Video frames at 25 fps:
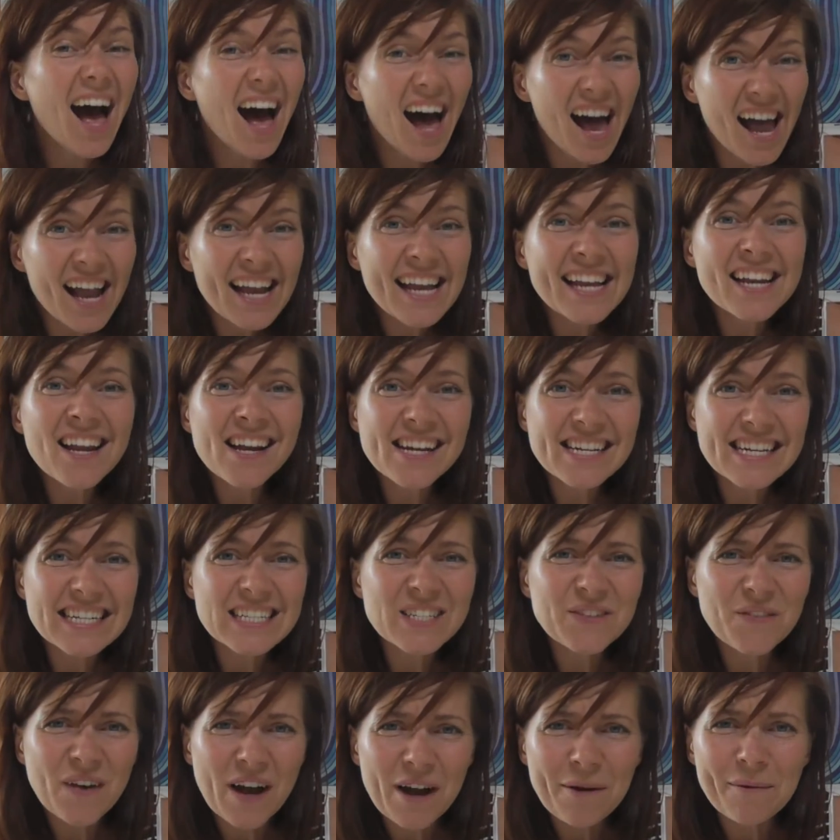I can
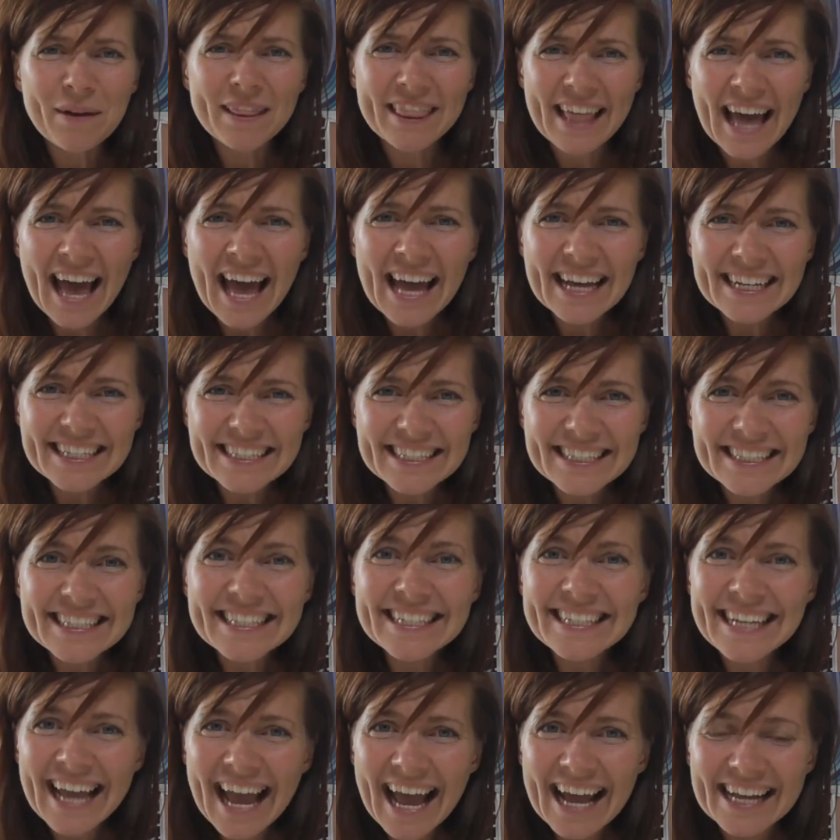identify with that.
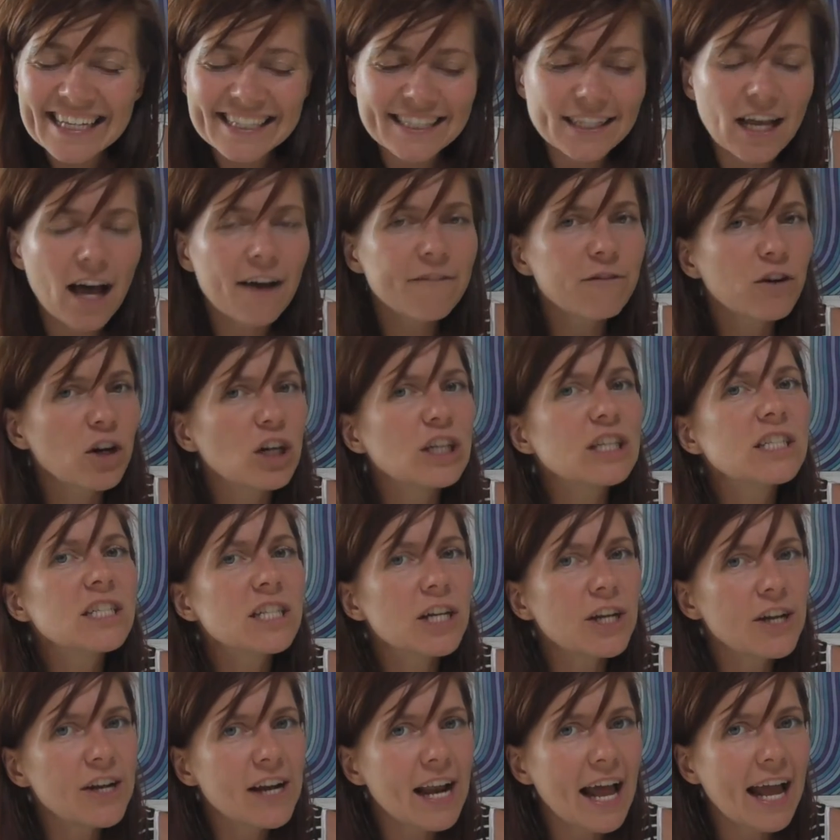Yes, I've got
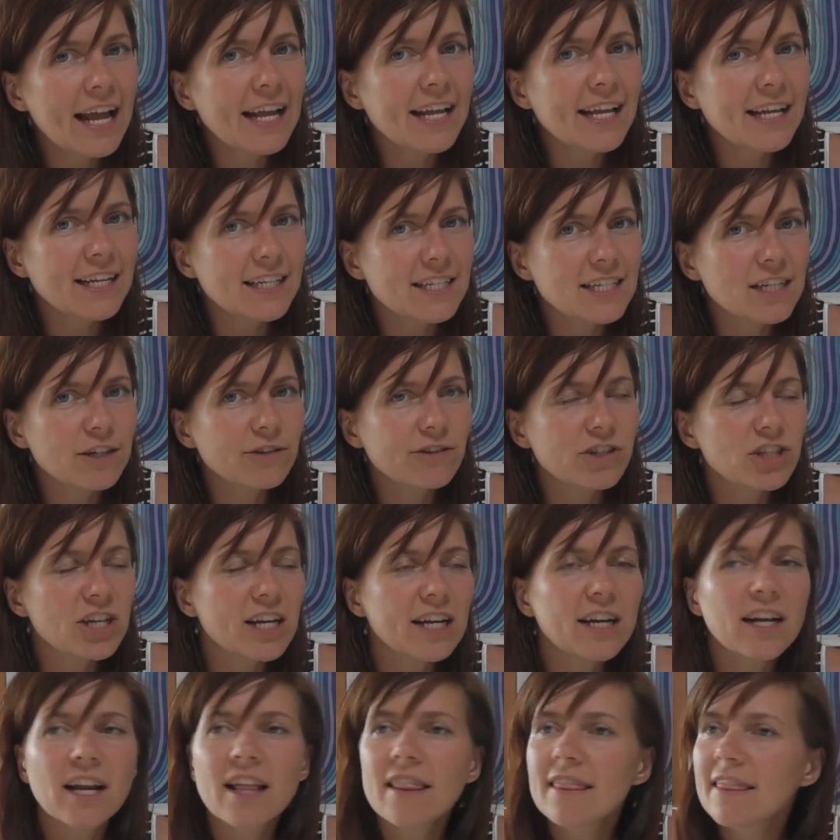2 naked
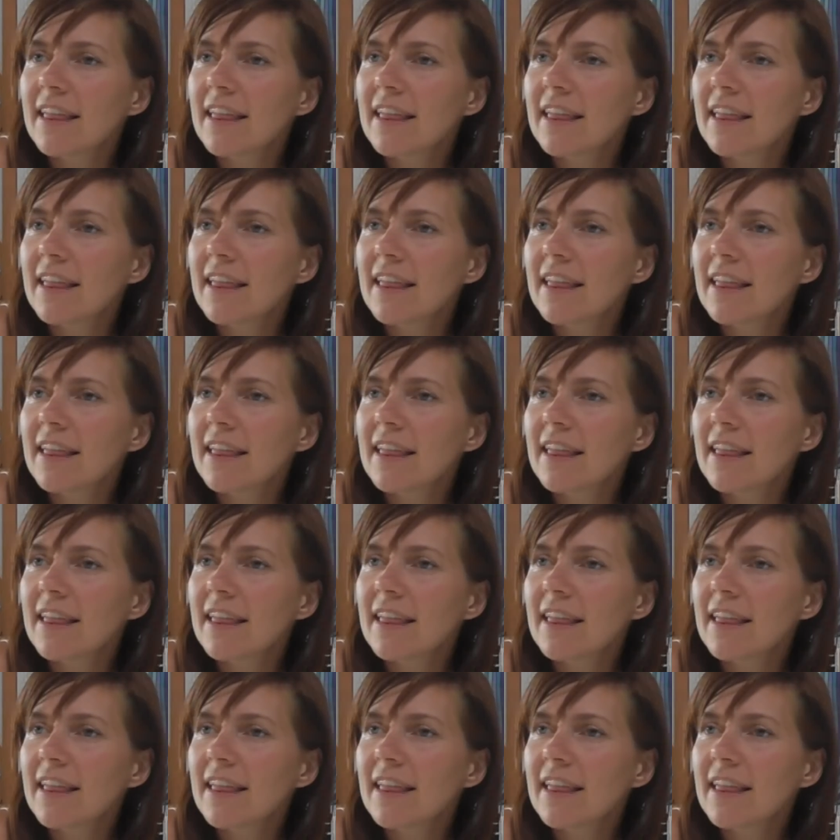children.